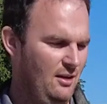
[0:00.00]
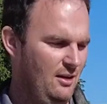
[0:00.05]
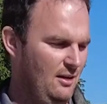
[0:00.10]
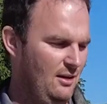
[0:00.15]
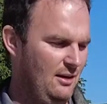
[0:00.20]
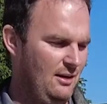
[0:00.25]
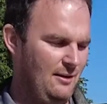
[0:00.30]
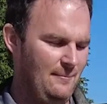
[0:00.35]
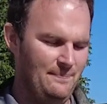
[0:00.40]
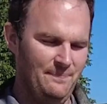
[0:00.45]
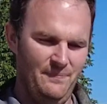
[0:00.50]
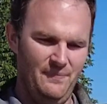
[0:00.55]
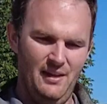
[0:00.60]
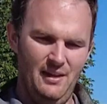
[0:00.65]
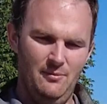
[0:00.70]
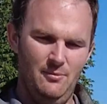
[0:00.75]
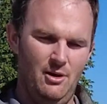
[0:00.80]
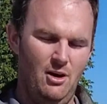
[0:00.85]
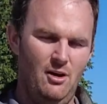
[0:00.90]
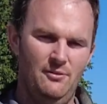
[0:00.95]

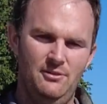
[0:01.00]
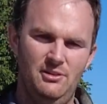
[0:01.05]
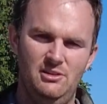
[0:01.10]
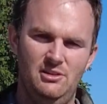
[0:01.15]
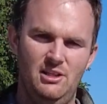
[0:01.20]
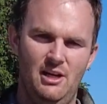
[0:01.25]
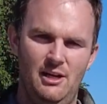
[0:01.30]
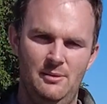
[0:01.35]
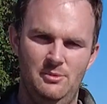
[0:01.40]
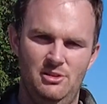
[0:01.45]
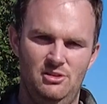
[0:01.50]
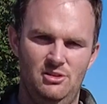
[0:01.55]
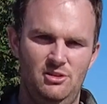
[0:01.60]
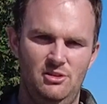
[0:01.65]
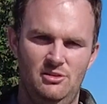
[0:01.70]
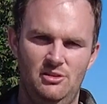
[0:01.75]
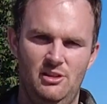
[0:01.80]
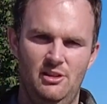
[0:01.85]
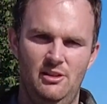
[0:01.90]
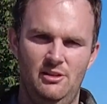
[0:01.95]
Oftentimes it's
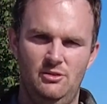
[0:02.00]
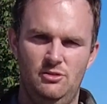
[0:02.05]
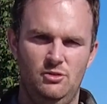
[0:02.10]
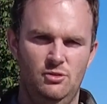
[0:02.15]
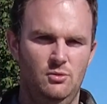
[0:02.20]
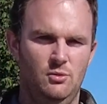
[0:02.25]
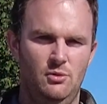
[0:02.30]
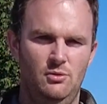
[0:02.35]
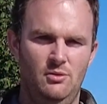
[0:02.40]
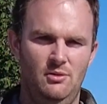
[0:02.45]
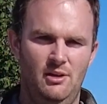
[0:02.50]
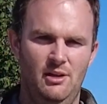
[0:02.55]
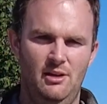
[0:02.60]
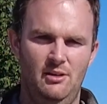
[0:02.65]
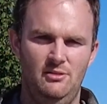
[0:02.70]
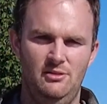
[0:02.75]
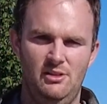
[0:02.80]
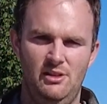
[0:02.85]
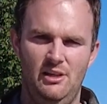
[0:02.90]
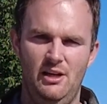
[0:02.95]
just getting screwed or
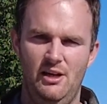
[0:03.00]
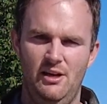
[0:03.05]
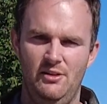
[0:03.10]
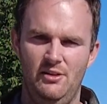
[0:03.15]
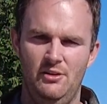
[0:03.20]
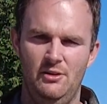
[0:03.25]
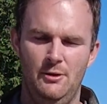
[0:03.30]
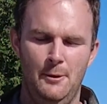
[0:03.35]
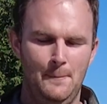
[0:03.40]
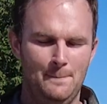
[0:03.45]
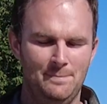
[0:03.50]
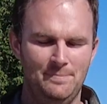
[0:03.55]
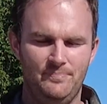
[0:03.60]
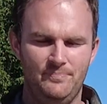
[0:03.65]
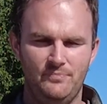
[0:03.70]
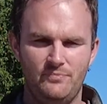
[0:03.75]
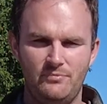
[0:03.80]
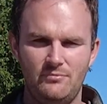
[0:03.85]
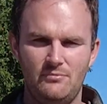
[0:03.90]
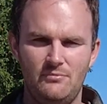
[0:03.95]
nailed together.
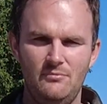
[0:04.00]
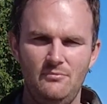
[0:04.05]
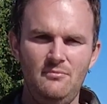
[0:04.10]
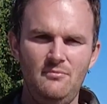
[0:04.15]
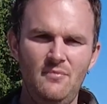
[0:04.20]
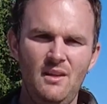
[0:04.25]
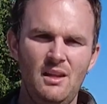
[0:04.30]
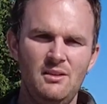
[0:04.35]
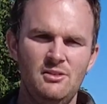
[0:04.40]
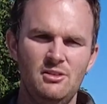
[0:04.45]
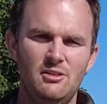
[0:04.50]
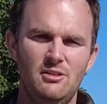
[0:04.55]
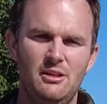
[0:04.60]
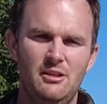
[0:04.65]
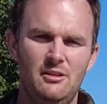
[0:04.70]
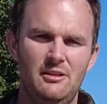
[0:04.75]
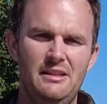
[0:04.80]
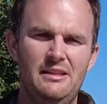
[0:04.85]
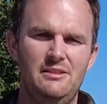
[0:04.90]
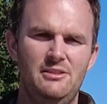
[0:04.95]
It's a
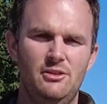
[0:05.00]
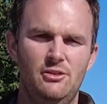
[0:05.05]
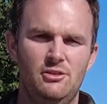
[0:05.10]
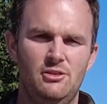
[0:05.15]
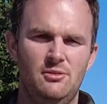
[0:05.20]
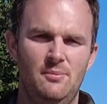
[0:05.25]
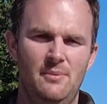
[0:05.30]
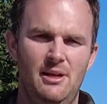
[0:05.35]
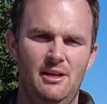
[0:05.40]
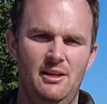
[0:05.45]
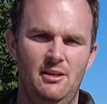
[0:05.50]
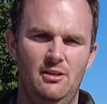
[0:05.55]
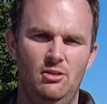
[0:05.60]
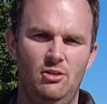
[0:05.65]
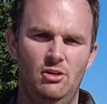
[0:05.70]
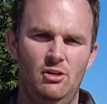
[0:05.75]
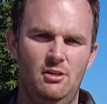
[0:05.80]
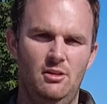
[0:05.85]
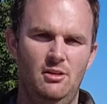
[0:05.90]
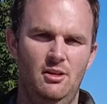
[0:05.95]
little easier to make it
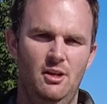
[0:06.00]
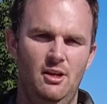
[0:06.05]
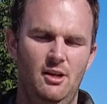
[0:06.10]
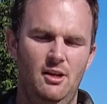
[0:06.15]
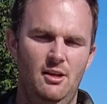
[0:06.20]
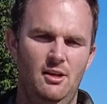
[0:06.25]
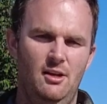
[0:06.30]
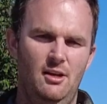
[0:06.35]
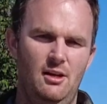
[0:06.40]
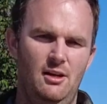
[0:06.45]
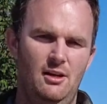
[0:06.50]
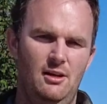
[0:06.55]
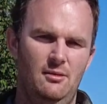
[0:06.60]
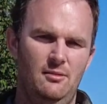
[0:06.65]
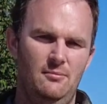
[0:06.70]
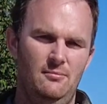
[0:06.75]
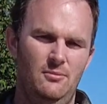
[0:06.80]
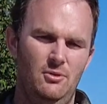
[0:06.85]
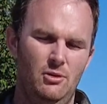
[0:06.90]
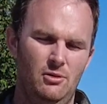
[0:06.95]
look
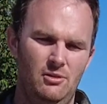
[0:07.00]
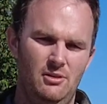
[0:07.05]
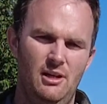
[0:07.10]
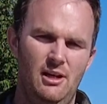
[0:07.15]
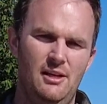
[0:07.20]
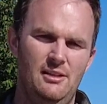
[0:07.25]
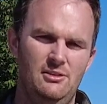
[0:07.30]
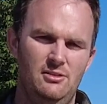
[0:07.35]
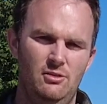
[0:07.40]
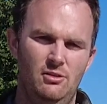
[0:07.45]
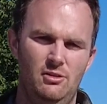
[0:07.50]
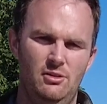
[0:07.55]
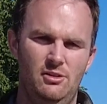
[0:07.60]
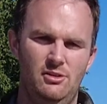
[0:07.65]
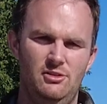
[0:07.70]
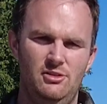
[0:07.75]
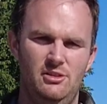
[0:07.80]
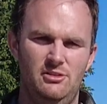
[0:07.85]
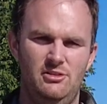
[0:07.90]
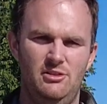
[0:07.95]
nice and look
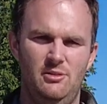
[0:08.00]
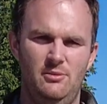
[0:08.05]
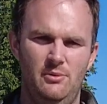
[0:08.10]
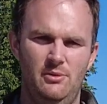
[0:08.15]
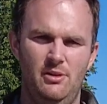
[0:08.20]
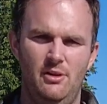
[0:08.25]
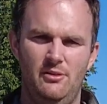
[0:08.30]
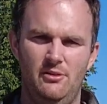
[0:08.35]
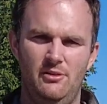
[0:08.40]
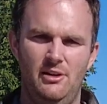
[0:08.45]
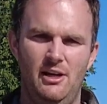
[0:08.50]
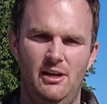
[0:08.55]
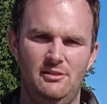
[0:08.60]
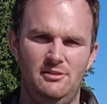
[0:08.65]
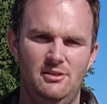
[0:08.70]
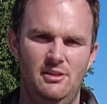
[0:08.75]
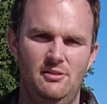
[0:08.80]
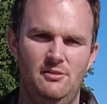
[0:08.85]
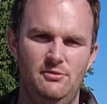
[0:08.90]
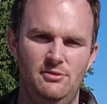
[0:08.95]
consistent with other
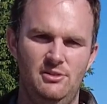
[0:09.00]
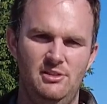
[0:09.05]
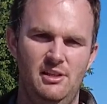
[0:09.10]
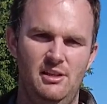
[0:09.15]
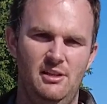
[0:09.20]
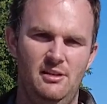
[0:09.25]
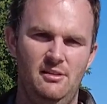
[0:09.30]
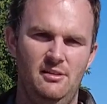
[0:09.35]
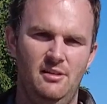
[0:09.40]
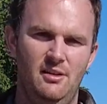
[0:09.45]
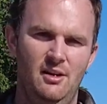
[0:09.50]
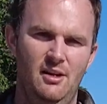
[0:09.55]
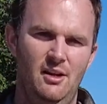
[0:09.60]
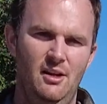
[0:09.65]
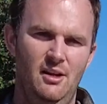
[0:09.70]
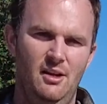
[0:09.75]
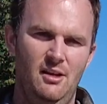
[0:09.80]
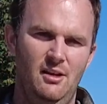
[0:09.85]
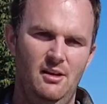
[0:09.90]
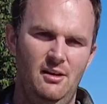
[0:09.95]
decks that you've seen.
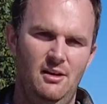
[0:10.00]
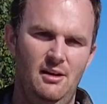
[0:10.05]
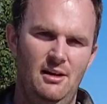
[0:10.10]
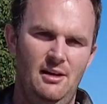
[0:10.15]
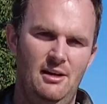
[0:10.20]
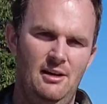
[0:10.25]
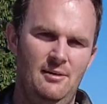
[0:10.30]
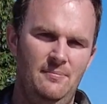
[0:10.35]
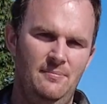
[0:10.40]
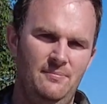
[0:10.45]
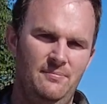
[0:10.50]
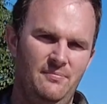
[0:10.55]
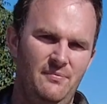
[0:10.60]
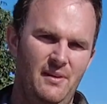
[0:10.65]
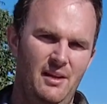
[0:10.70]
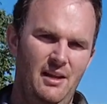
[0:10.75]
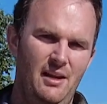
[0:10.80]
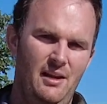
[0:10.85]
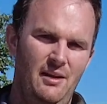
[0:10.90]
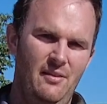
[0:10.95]
And
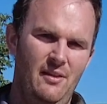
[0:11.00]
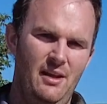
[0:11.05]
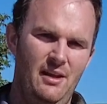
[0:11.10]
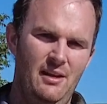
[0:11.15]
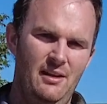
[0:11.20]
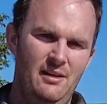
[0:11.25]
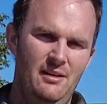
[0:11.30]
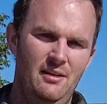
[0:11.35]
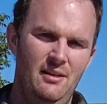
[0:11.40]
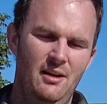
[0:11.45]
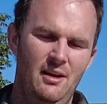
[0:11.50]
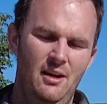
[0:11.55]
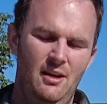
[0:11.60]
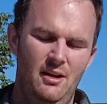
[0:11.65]
then